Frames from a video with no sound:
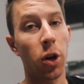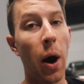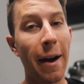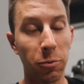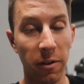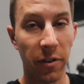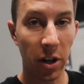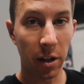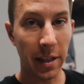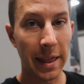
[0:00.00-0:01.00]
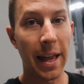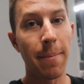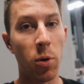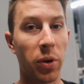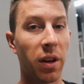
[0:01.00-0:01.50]
So after we figure out the
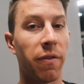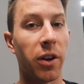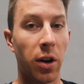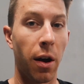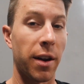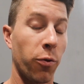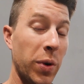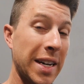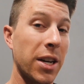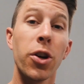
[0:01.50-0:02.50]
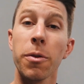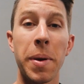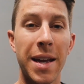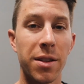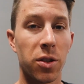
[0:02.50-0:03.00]
alignment, we're gonna figure out if we need hood
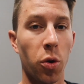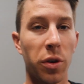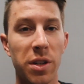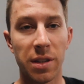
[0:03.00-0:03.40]
pins or